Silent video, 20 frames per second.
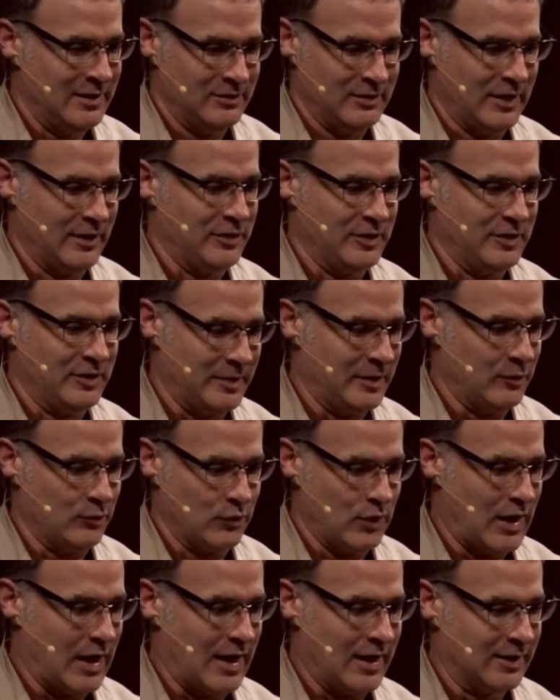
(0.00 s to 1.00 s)
nothing but
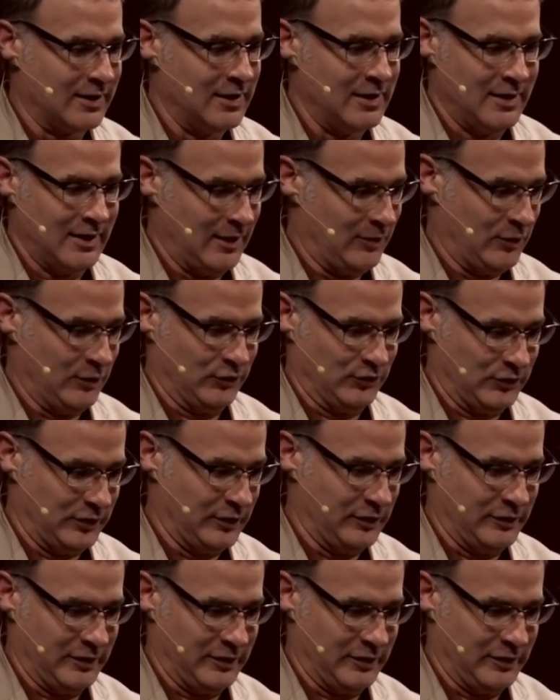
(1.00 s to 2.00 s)
rock. And there's
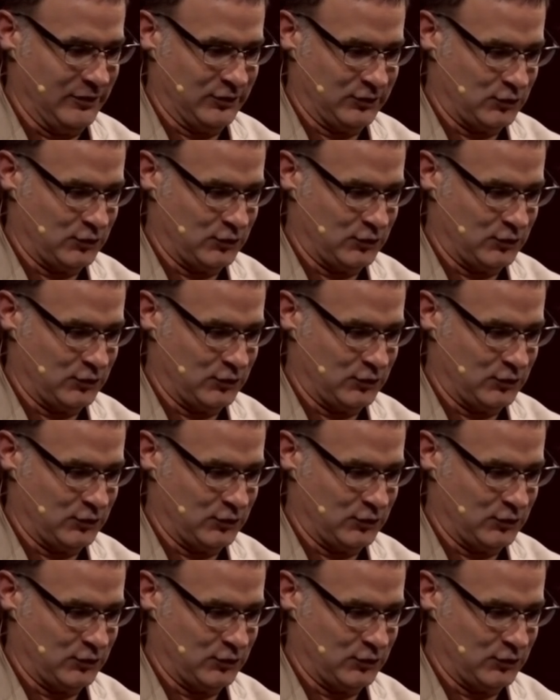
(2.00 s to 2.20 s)
literally this